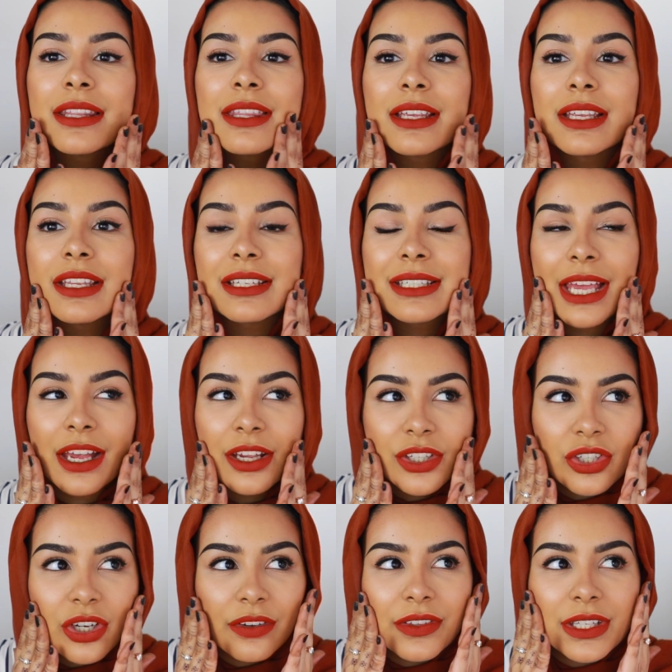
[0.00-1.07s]
The
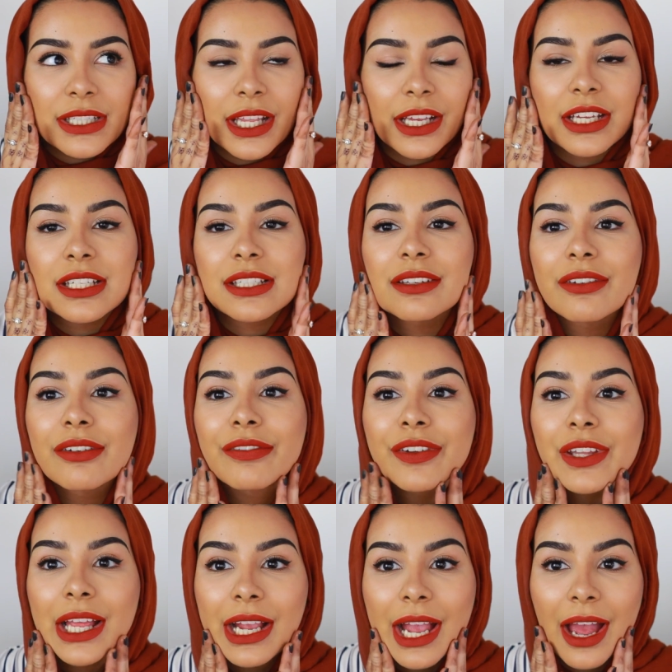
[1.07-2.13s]
texture of this, like, it doesn't even
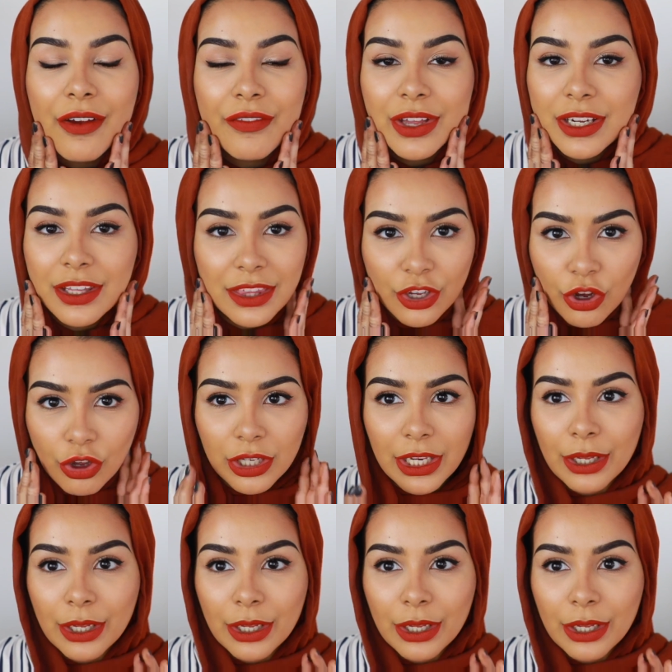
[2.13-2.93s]
feel like I have anything on.